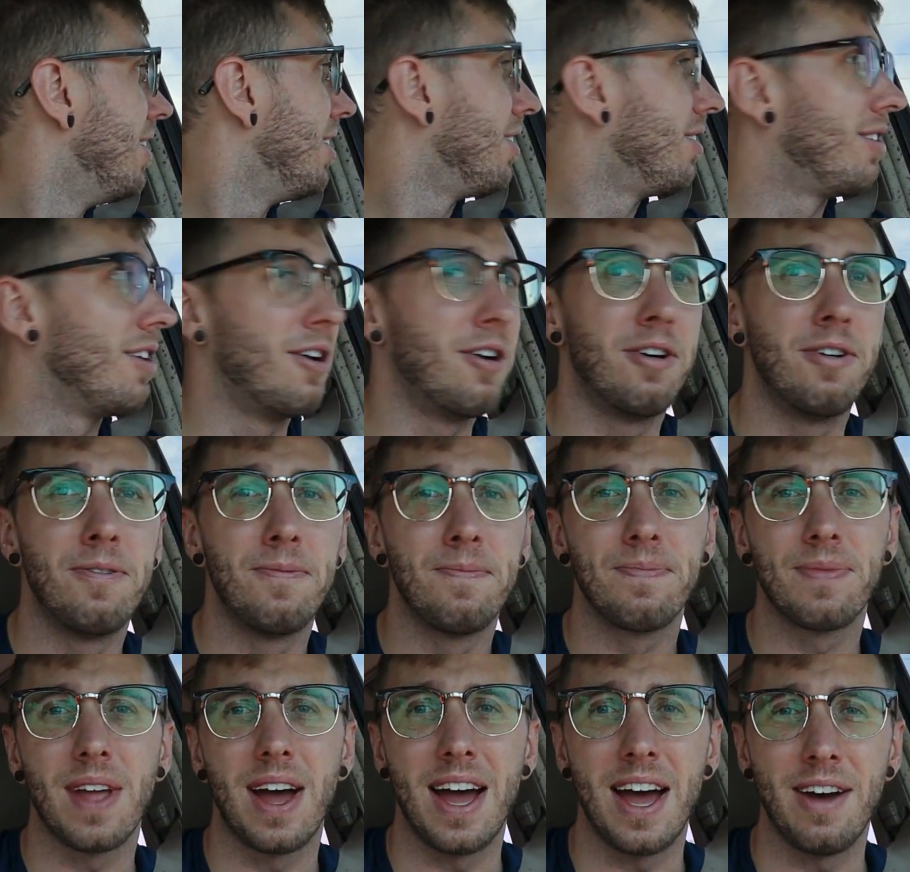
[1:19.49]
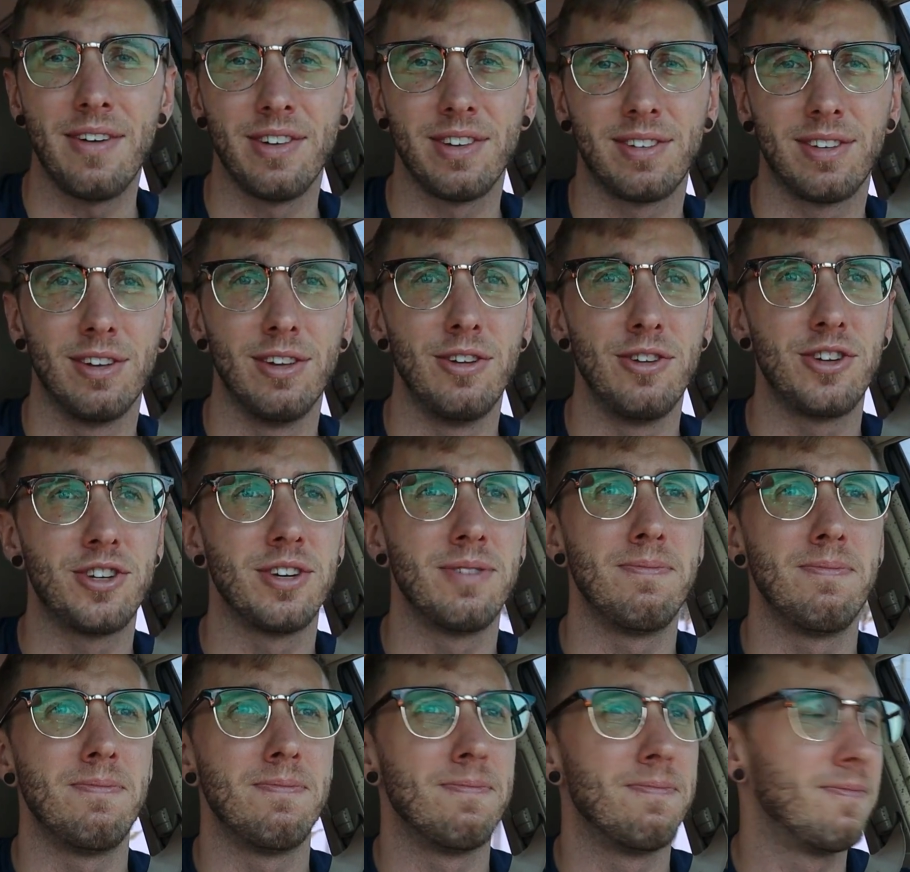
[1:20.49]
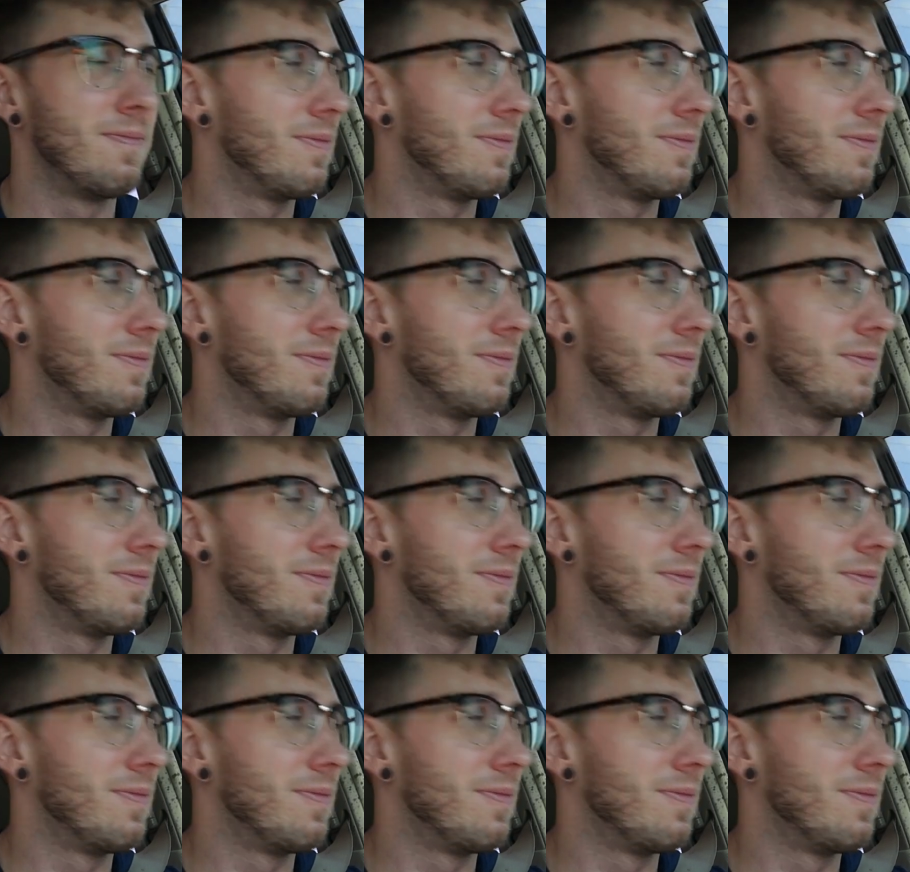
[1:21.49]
So I have a solution